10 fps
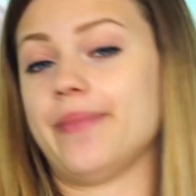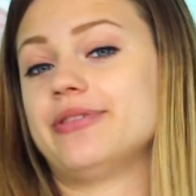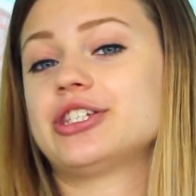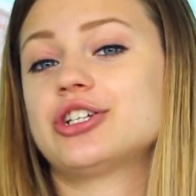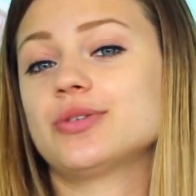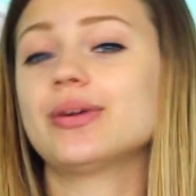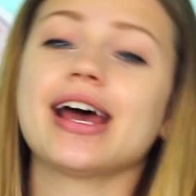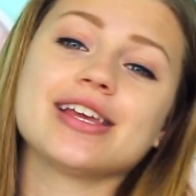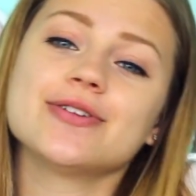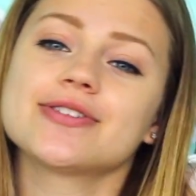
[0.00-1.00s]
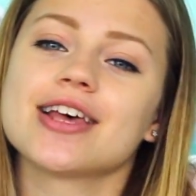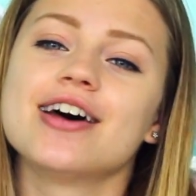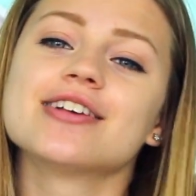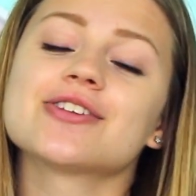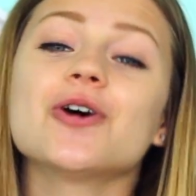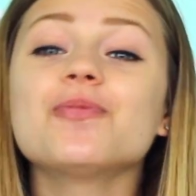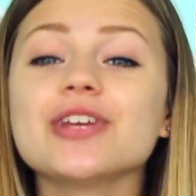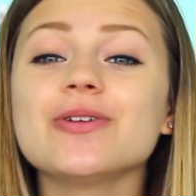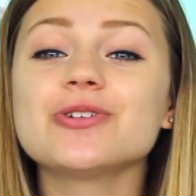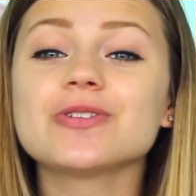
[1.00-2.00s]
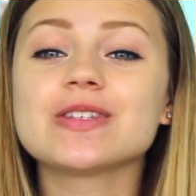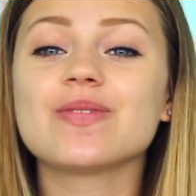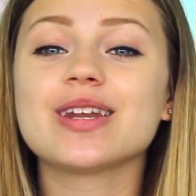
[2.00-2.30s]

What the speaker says: This is just what I use. So hopefully you enjoyed this